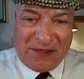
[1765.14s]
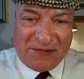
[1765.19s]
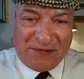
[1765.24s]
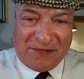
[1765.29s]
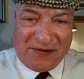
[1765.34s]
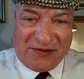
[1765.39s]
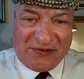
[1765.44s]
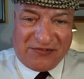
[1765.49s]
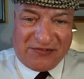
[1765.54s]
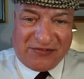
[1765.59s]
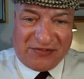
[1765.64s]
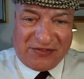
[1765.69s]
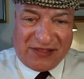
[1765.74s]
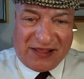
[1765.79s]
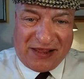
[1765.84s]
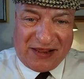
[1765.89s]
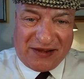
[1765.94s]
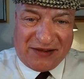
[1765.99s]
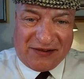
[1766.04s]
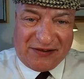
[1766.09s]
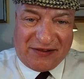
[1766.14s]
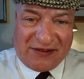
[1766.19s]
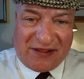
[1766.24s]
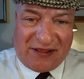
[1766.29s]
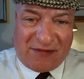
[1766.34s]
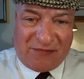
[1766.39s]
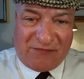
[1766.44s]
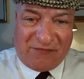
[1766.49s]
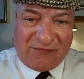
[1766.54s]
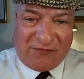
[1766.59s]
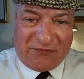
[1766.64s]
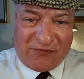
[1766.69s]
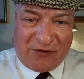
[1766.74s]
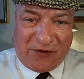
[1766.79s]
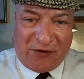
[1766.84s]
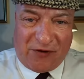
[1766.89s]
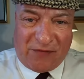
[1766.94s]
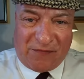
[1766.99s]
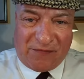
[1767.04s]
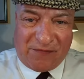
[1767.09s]
Where's that come
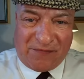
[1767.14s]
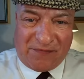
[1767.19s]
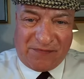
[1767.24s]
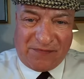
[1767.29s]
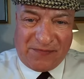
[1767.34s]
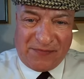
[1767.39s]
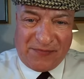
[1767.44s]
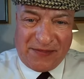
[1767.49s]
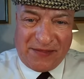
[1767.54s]
from?